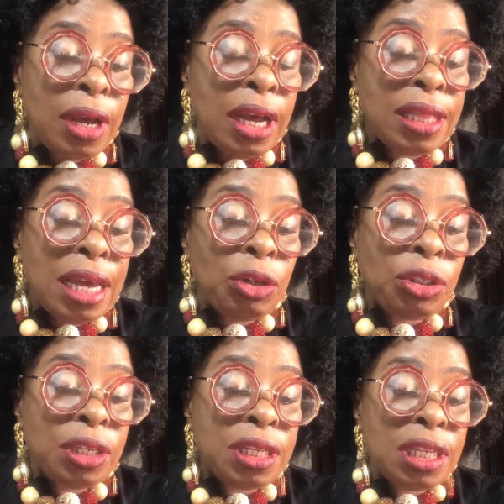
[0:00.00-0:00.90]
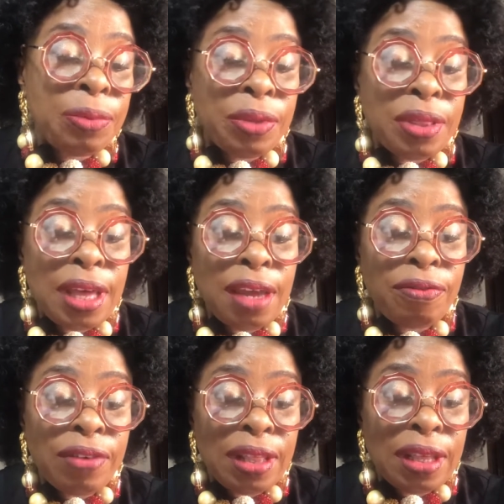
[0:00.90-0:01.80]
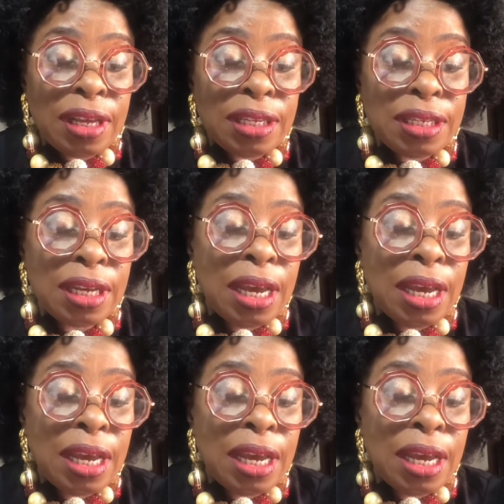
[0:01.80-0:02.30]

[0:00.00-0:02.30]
And thou shalt sleep with thy fathers,